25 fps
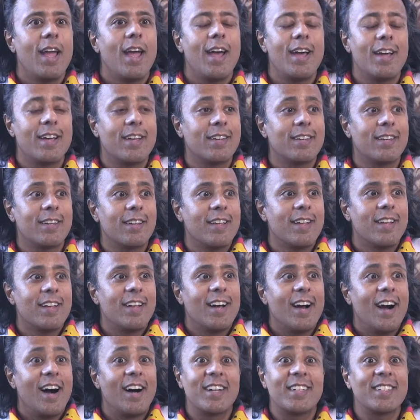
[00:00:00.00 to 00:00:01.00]
And
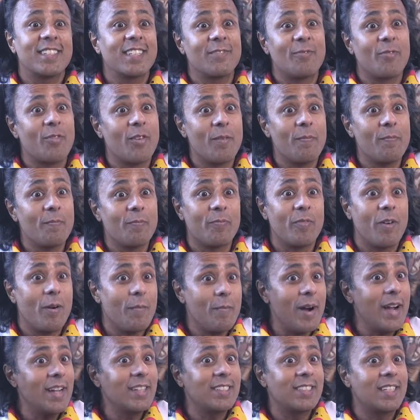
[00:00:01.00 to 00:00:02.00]
honestly, from
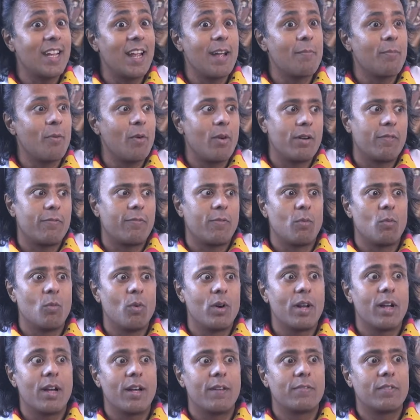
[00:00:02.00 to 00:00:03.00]
my standpoint, from
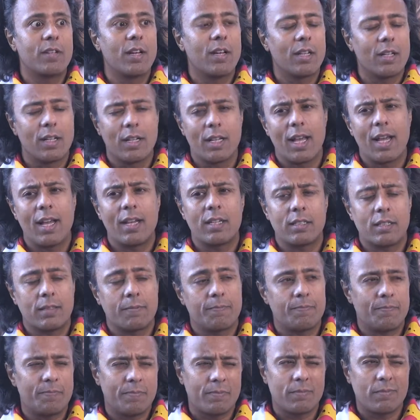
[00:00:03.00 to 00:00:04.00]
what I've done in the last
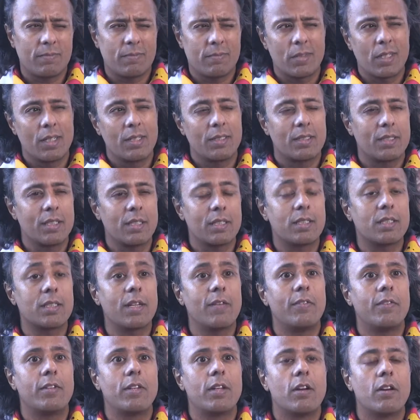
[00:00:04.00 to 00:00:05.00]

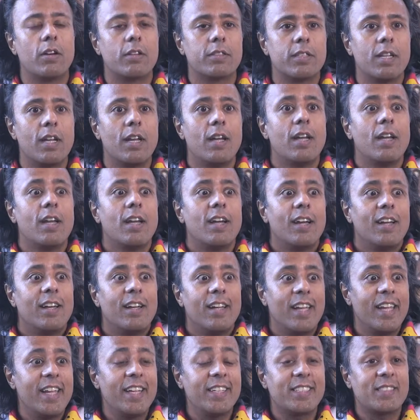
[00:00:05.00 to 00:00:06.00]
6-7 years,
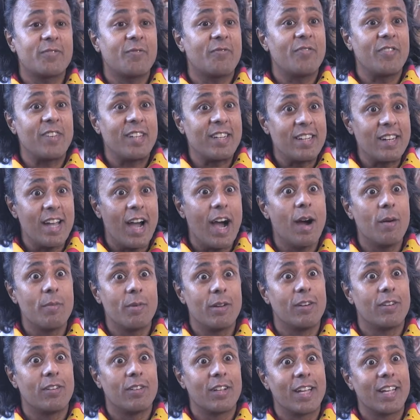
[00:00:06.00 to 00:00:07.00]
it's
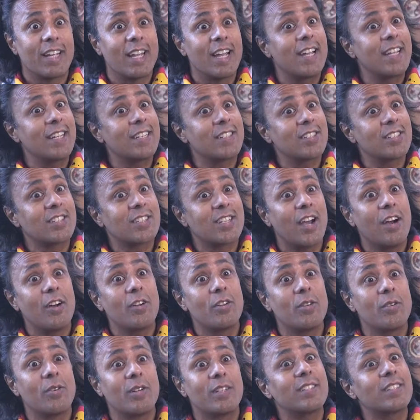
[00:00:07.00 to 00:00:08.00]
phenomenal. Like, I just tell
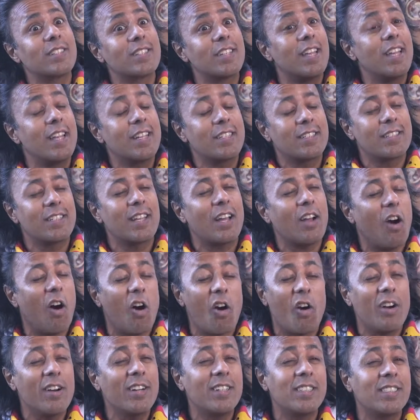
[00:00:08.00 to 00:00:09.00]
you, it's the
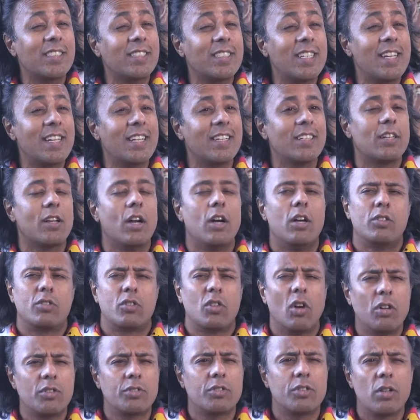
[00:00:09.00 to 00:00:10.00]
hardest thing.
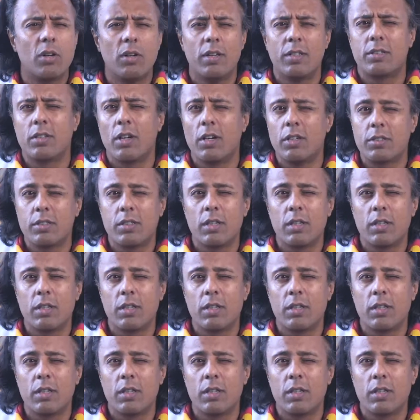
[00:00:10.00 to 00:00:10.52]
Don't do it.